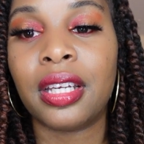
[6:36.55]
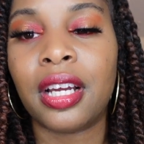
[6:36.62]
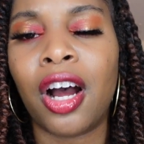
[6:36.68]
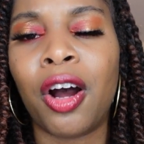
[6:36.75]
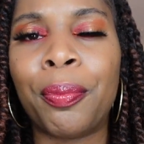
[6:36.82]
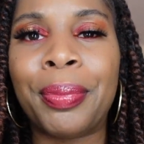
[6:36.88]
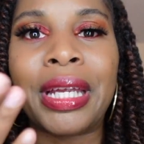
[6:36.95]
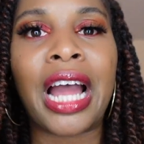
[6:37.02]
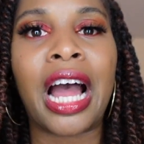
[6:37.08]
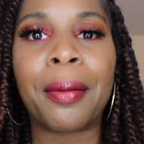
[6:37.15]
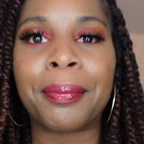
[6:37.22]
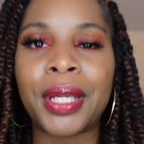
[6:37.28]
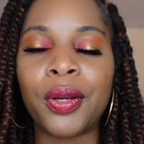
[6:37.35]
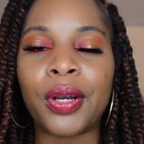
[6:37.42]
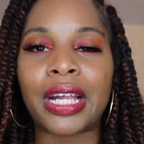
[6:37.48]
Oh, Beyond
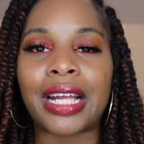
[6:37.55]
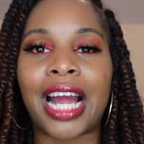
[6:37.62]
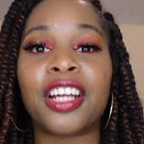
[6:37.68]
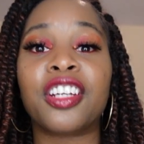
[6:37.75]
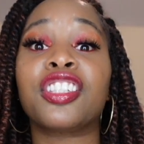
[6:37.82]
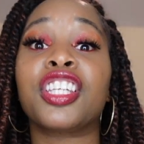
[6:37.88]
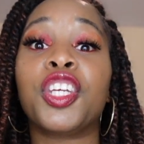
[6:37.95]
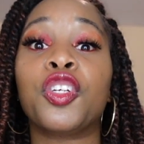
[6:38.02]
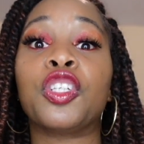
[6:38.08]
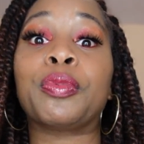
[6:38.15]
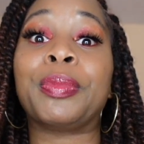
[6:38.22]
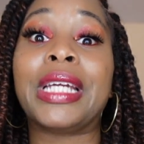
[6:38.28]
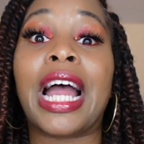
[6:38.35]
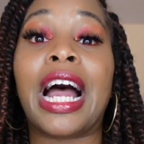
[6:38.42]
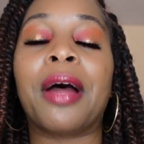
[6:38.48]
Beauty. I used to use
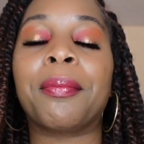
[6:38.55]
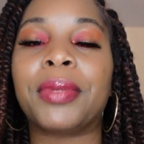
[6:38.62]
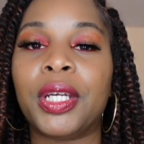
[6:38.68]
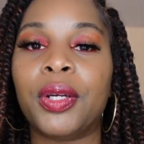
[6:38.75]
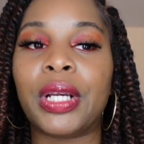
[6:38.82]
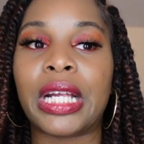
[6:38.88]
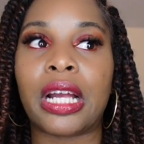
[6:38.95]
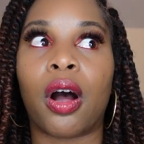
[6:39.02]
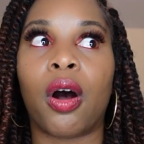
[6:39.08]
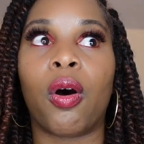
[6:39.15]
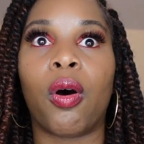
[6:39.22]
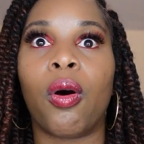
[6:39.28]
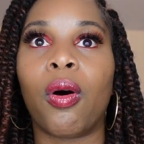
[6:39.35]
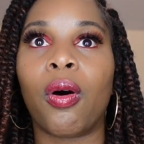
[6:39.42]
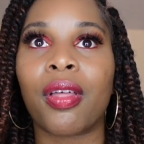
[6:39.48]
Beyond Beauty
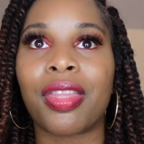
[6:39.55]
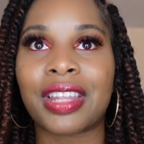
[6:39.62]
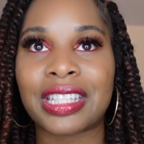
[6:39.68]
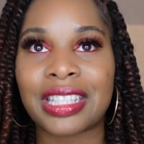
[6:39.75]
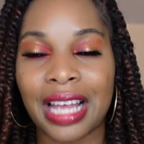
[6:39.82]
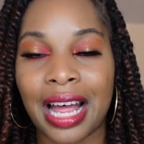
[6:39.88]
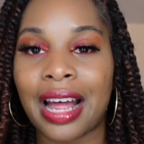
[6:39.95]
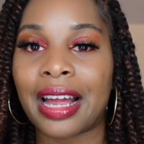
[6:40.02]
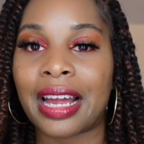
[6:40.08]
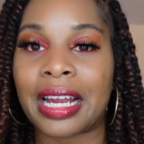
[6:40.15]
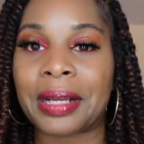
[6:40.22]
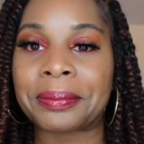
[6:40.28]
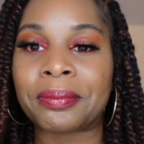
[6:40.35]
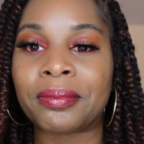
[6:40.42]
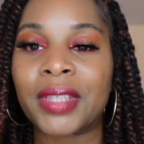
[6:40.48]
all the
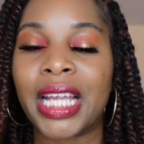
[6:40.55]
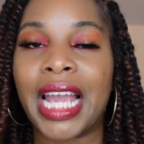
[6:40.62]
time.